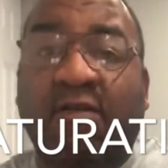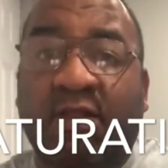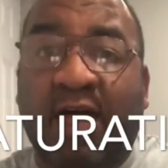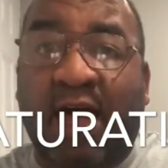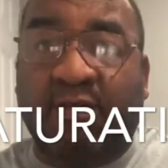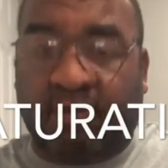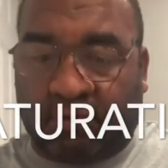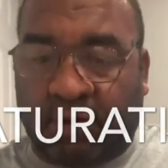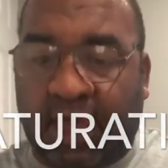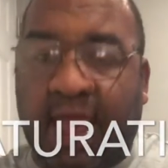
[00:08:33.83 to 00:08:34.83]
classes,
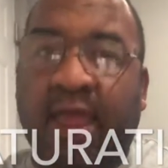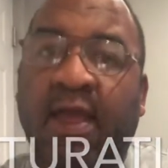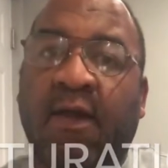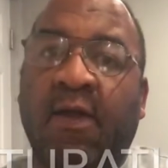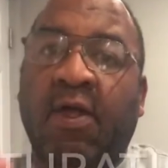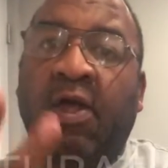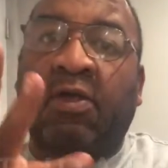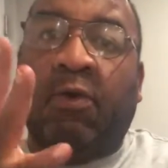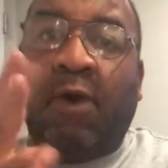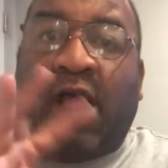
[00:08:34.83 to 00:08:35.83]
okay?
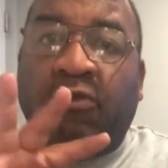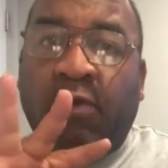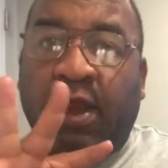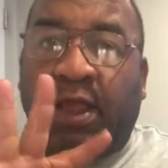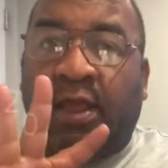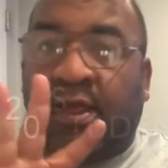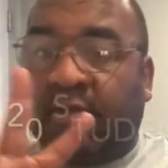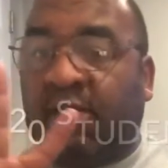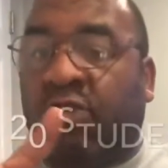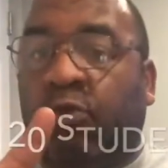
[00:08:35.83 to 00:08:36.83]
graduating,
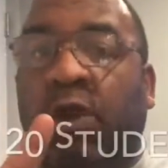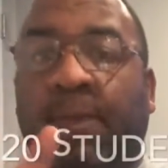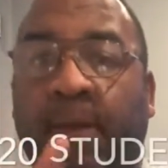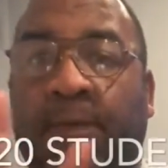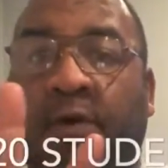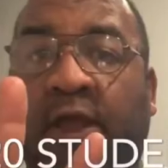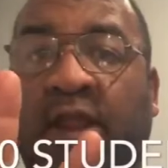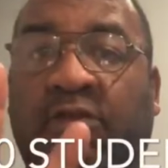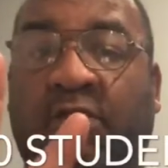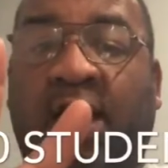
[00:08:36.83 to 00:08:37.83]
say 20 people in
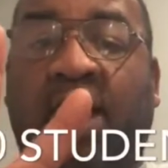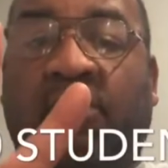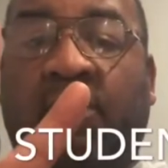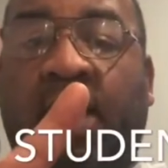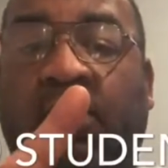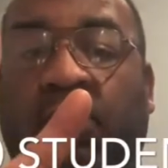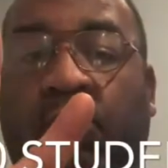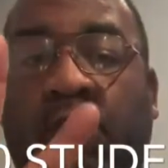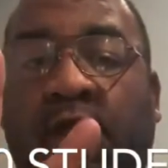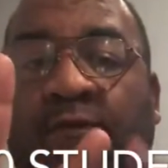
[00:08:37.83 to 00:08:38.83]
each class, right? 20,